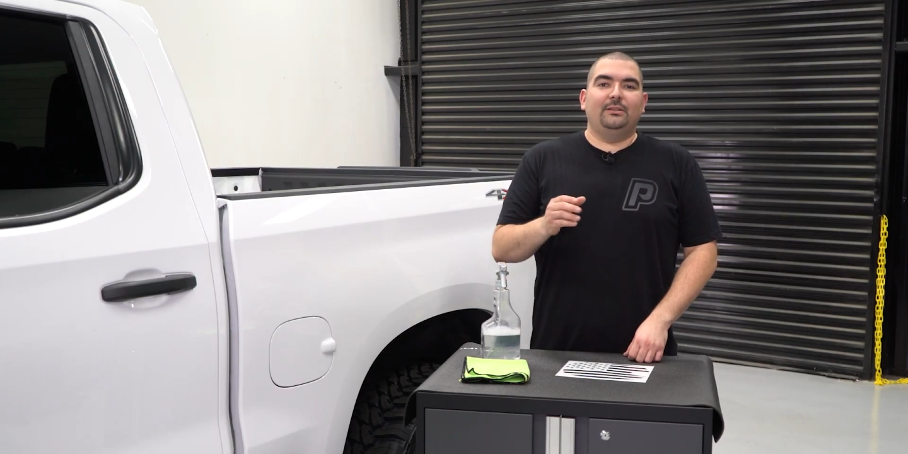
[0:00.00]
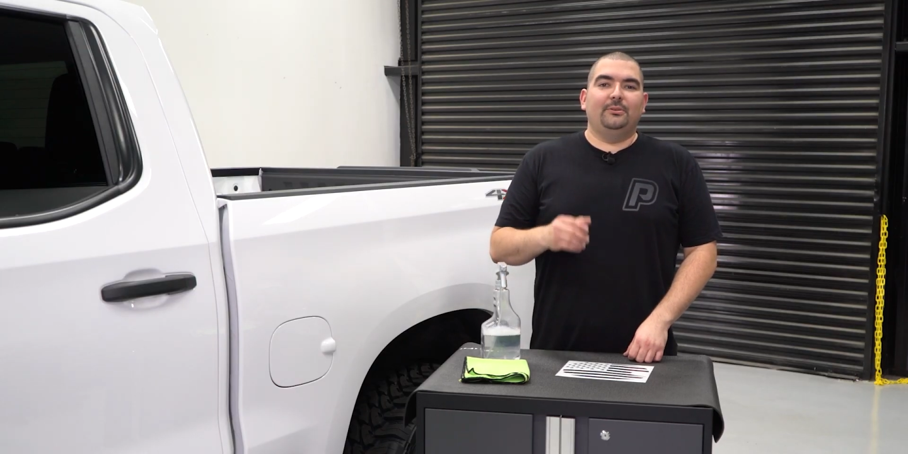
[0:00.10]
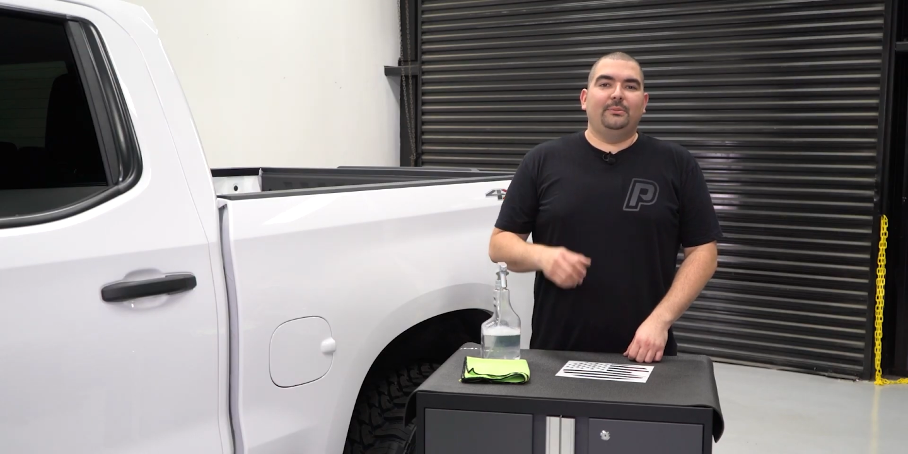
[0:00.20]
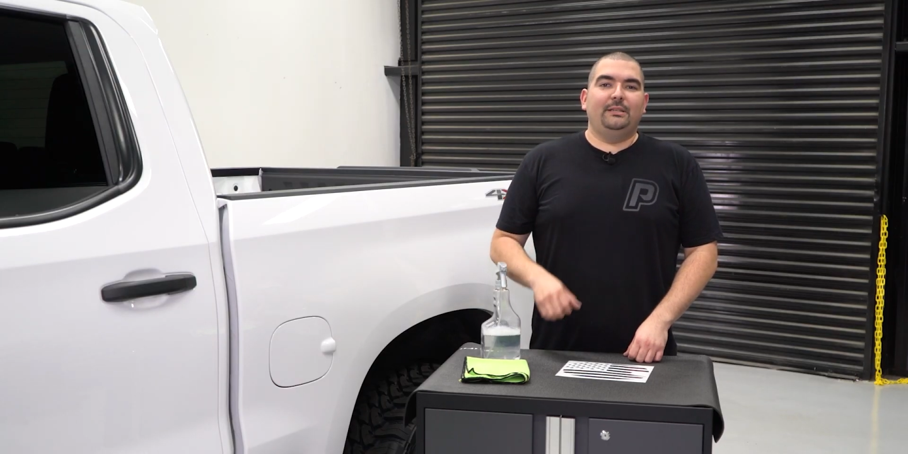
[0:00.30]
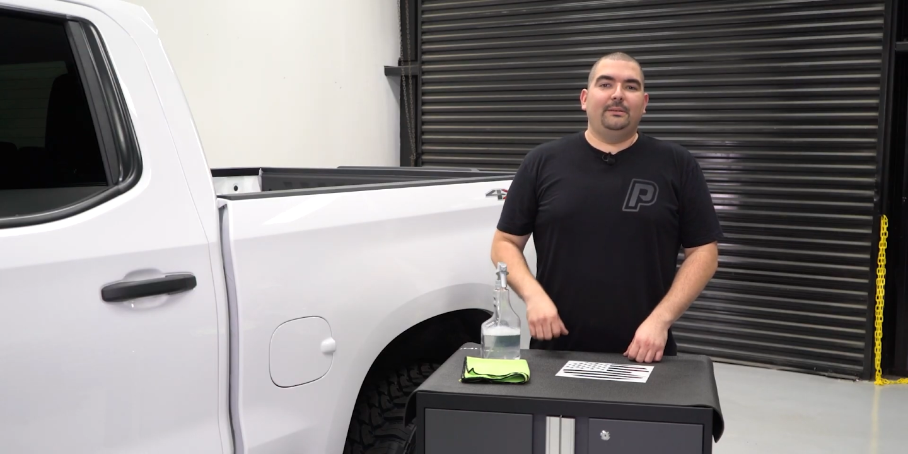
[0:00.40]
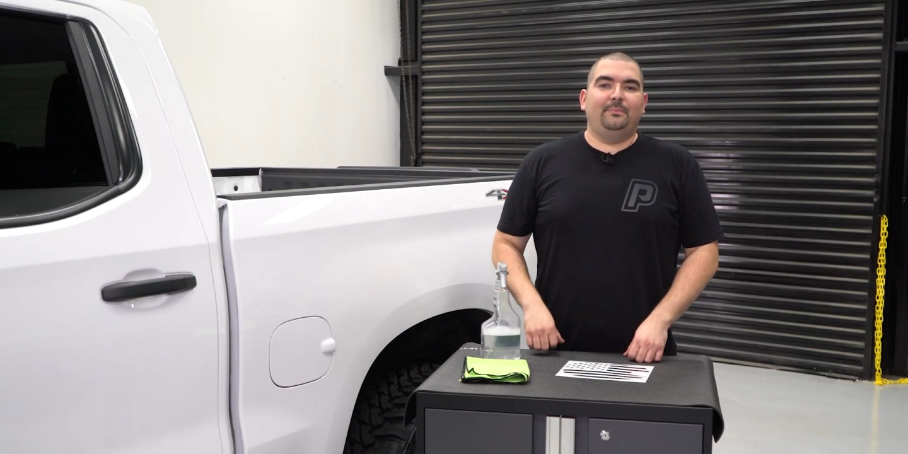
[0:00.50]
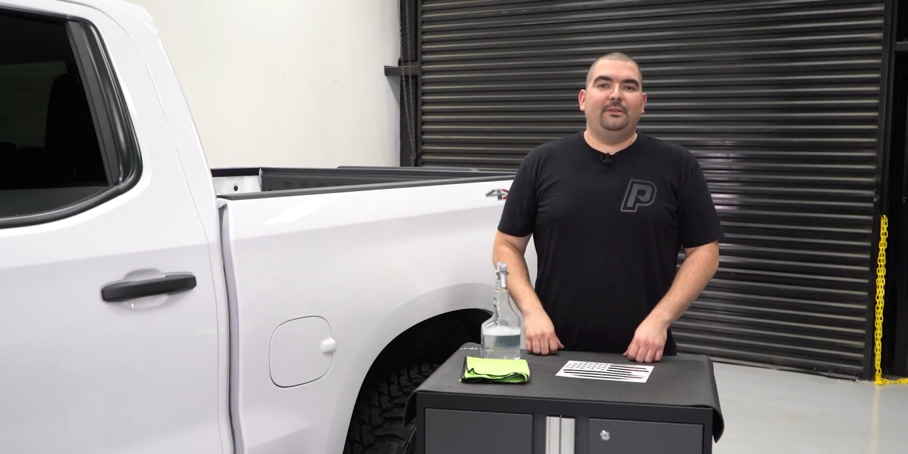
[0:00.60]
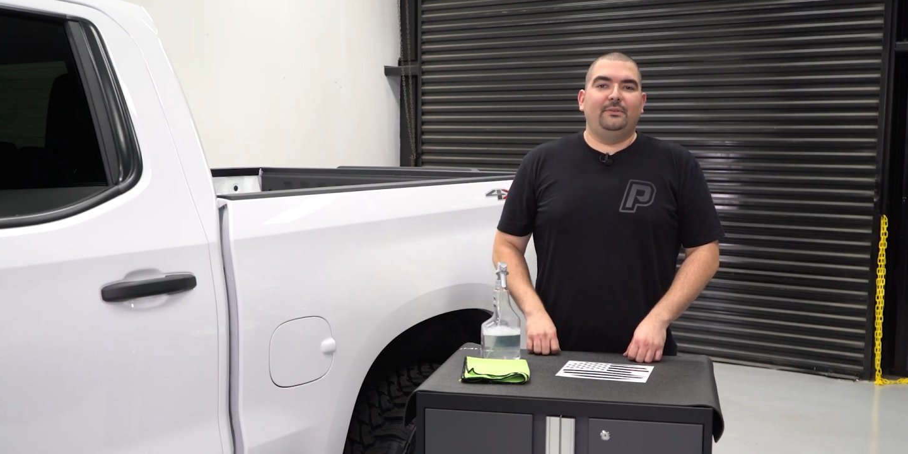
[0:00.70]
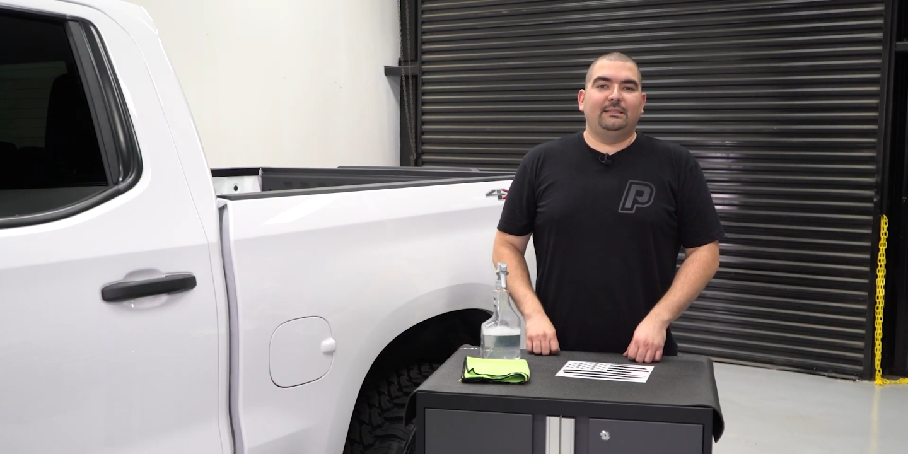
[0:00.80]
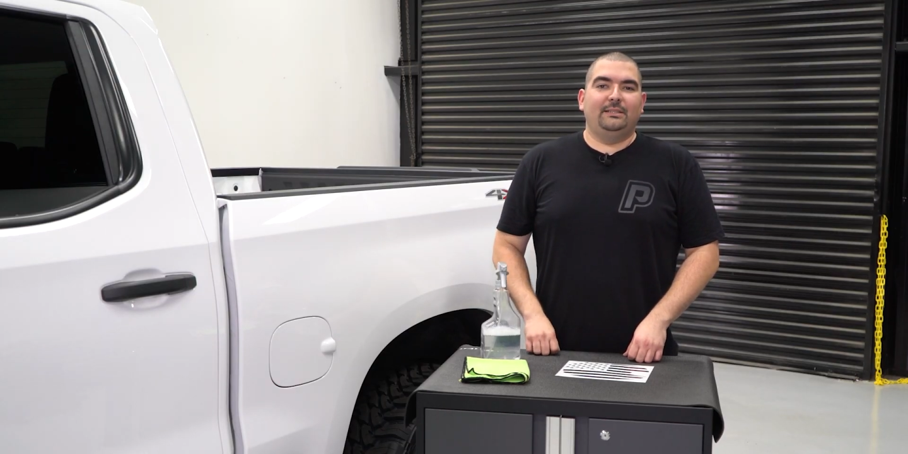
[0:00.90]
intermediate
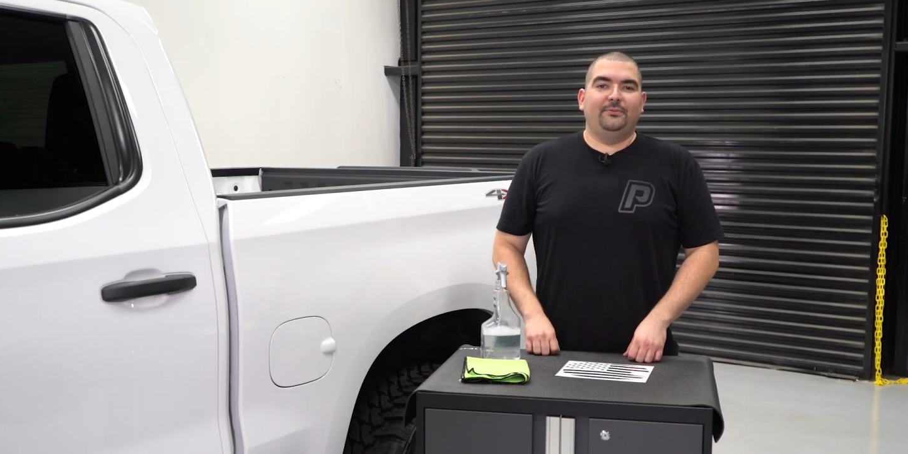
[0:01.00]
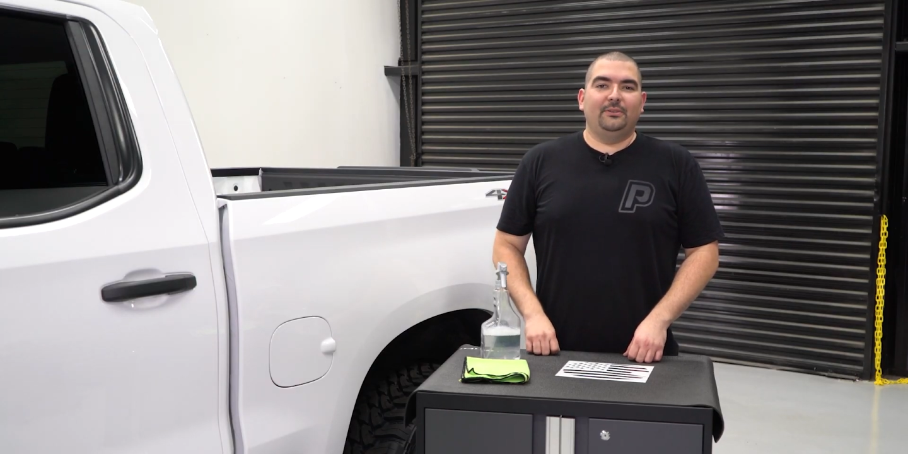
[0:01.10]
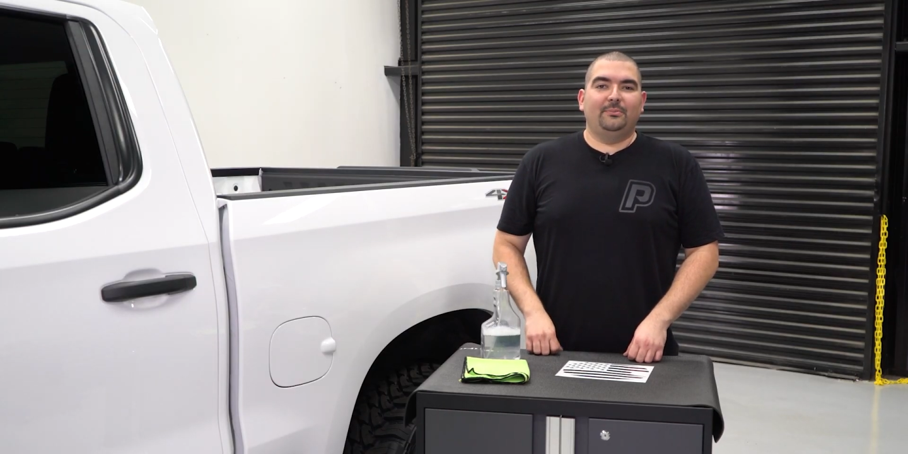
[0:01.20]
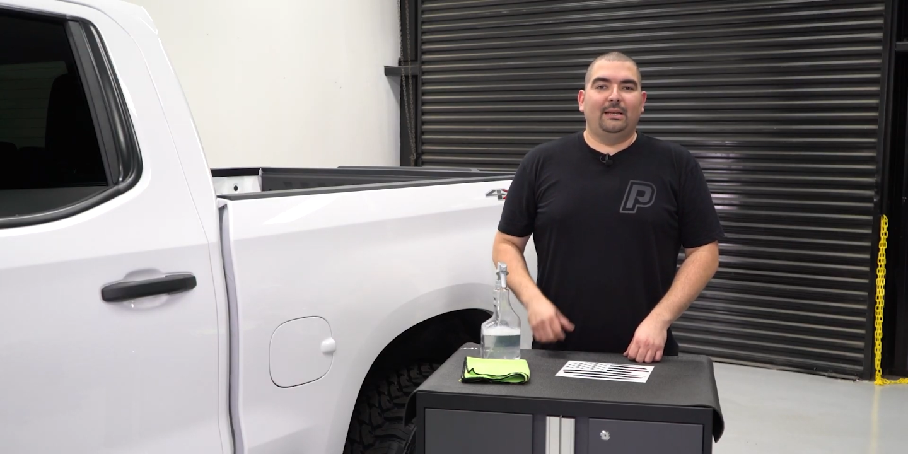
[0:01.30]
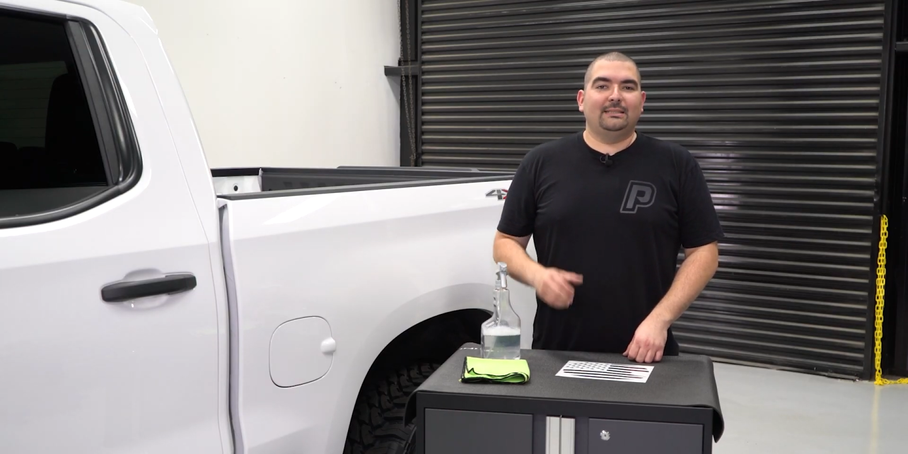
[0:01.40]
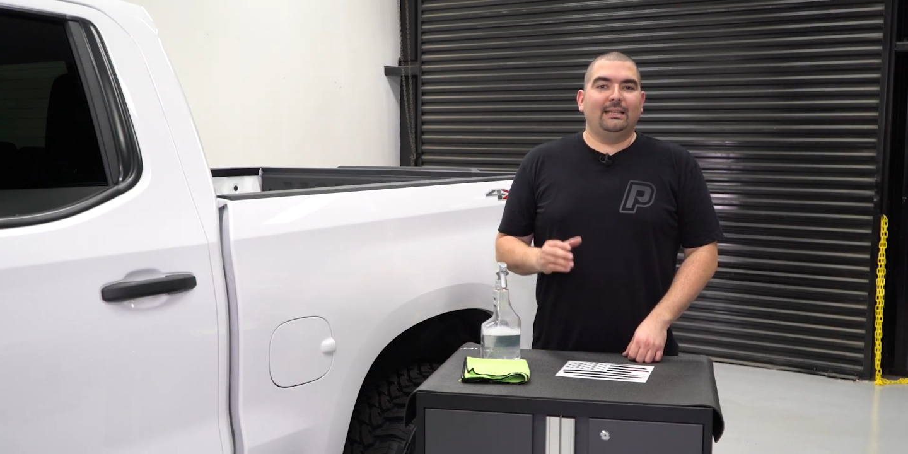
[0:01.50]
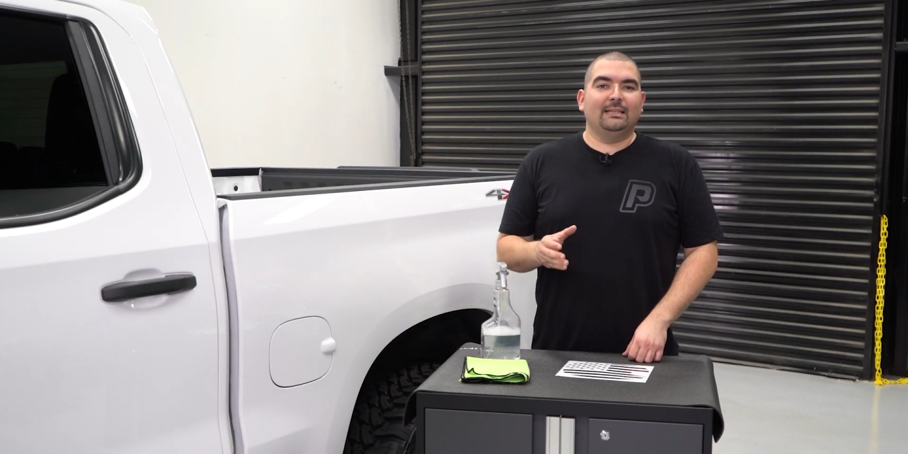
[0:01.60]
PVC film has